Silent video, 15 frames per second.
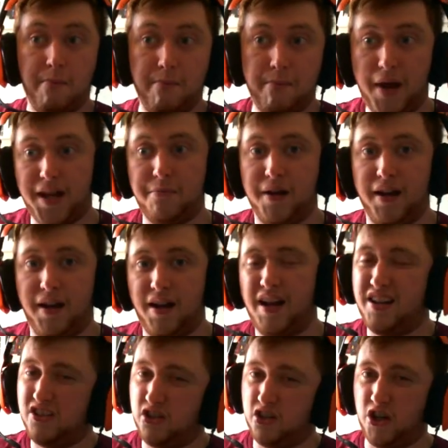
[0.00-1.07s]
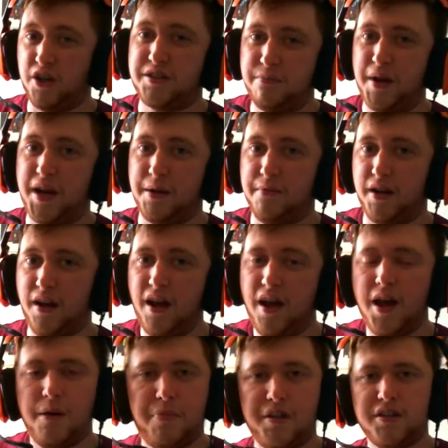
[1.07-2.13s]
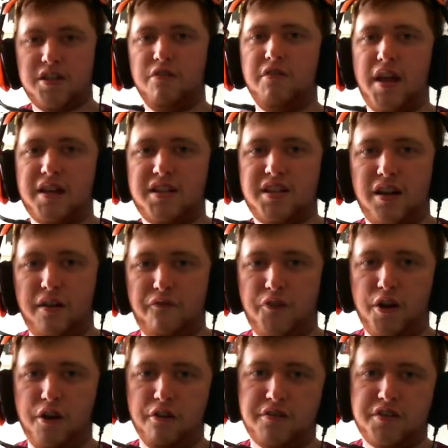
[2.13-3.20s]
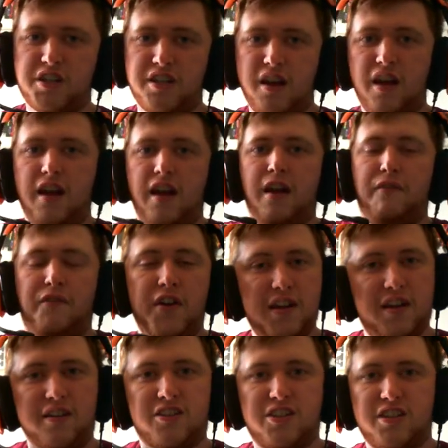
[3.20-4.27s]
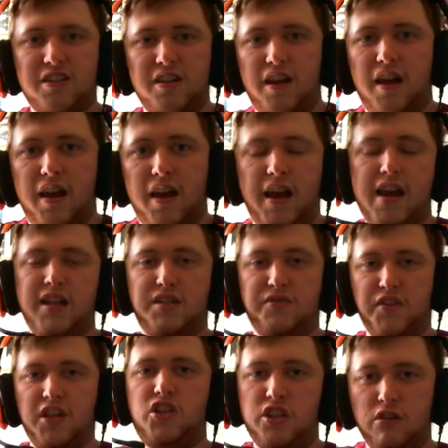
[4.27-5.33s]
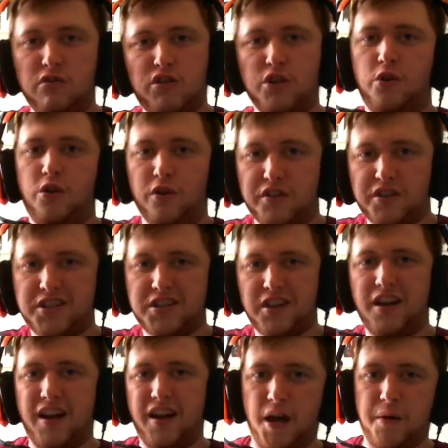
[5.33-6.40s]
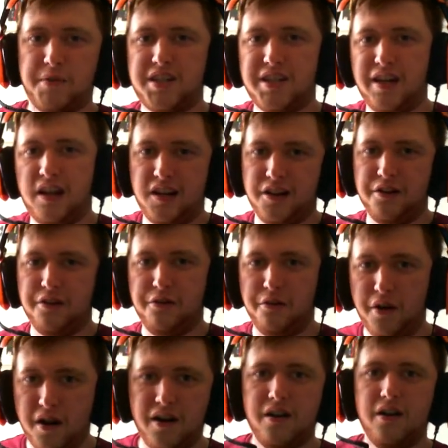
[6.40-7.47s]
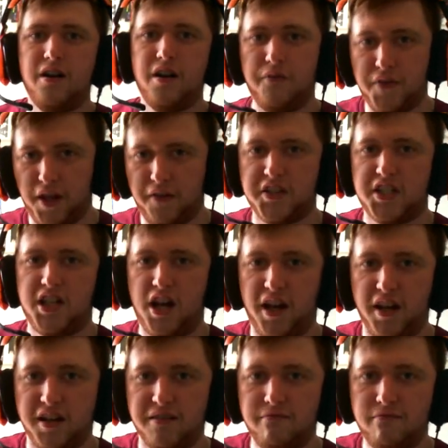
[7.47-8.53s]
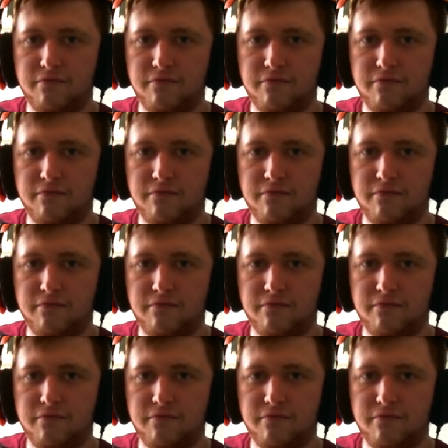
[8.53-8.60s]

Maybe, just maybe. But until next time folks, this is VGU Talks, and I'll be seeing you on the other side.